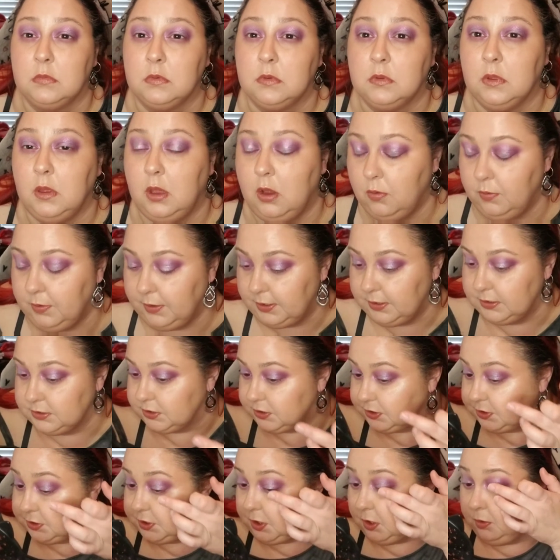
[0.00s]
Oh, it is
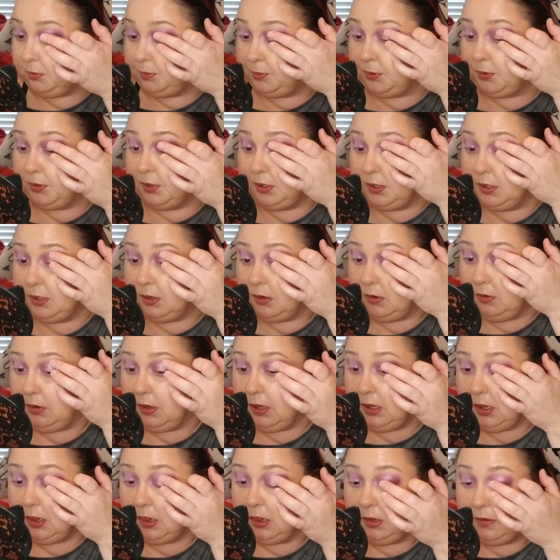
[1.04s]
so pretty, y'all.
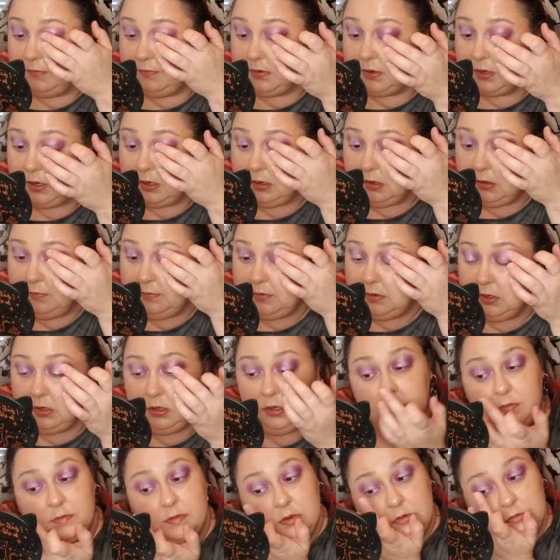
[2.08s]
I love it. I love it. I
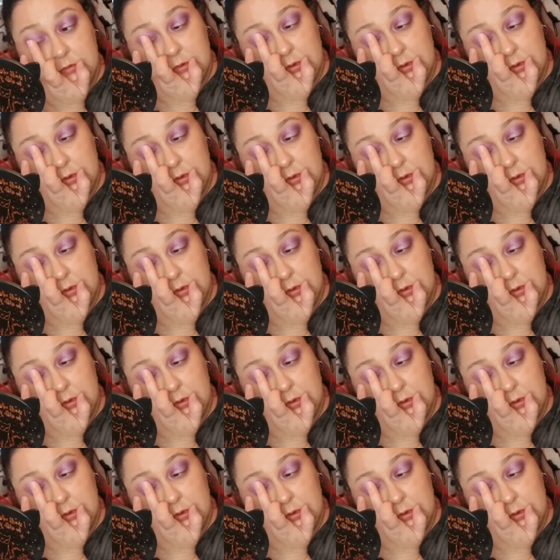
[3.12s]
love it.